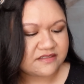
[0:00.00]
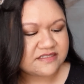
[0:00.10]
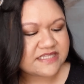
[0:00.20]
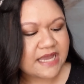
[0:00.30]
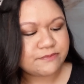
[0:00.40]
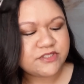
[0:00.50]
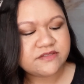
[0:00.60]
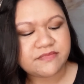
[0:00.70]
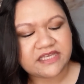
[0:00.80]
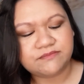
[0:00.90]

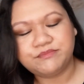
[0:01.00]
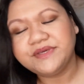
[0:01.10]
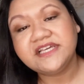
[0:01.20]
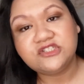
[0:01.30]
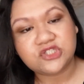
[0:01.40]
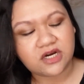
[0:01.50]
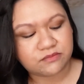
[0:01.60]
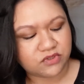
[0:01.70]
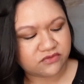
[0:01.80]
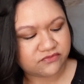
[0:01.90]
Samson made big
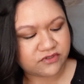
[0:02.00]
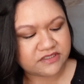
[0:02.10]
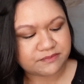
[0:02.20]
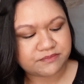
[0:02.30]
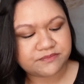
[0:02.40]
trouble for the